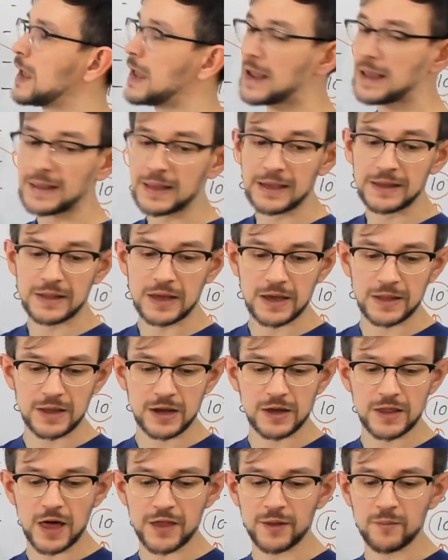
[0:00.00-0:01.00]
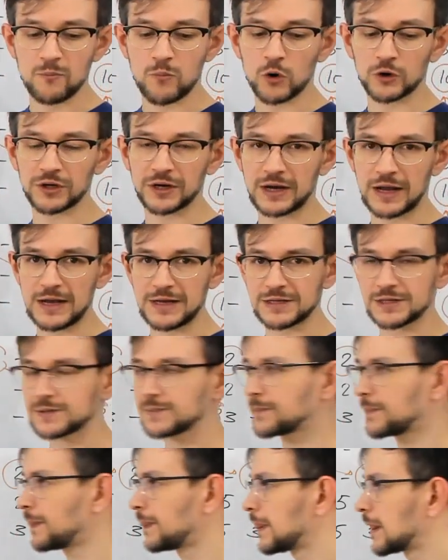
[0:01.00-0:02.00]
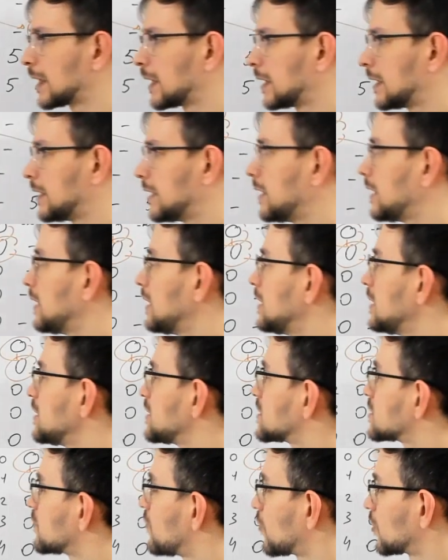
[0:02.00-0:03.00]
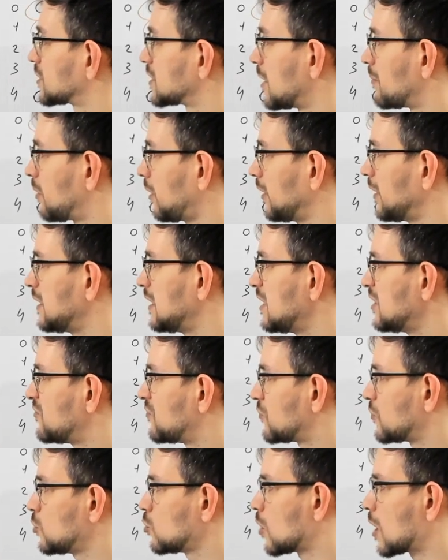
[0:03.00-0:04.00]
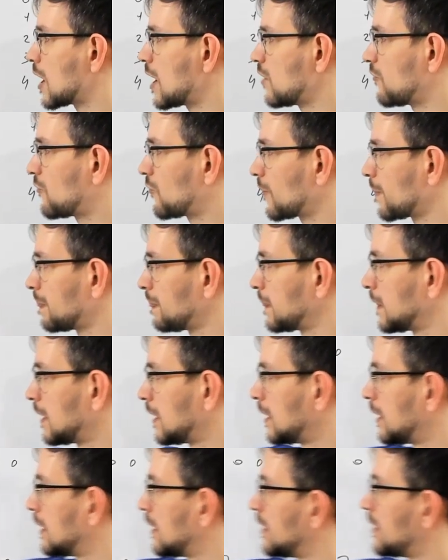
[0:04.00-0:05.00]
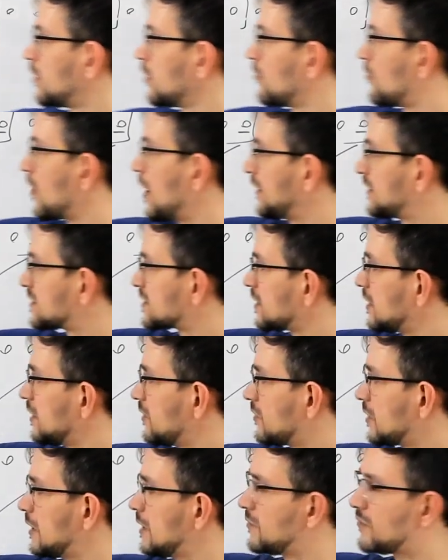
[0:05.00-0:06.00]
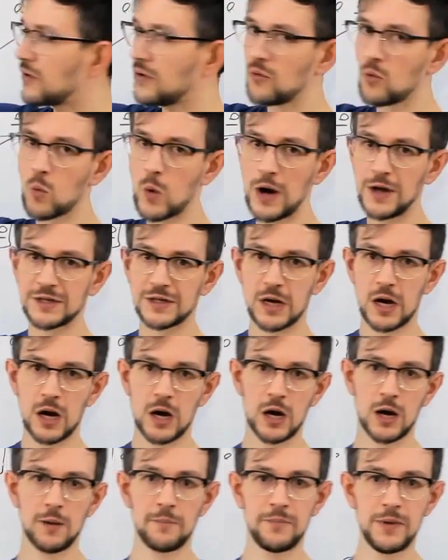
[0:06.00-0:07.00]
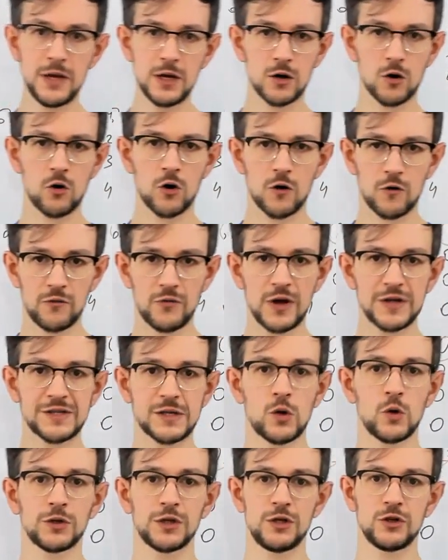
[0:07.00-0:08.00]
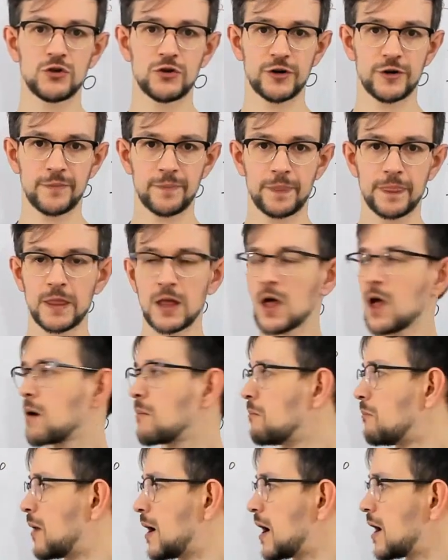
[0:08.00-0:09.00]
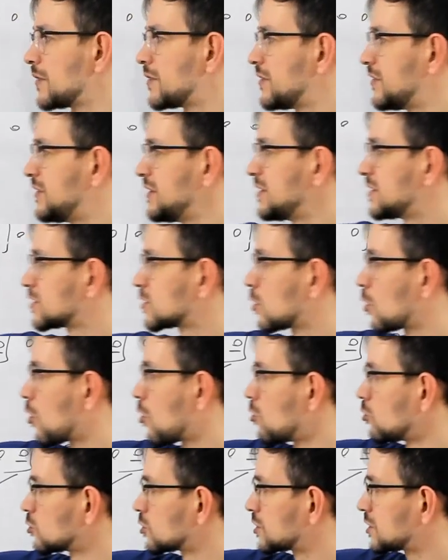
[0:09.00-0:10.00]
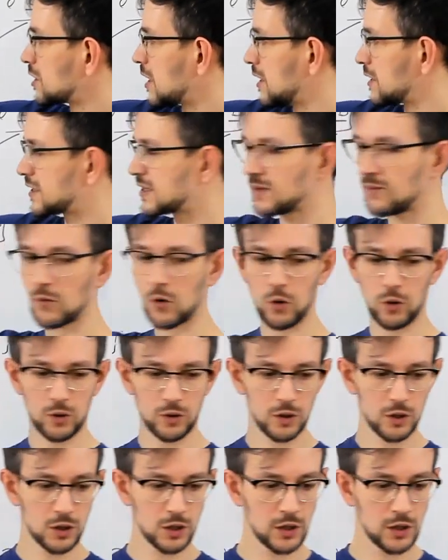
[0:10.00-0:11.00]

And another important case is, for example, if you have the weights, if weights are big or weights are not integer, but these costs are small.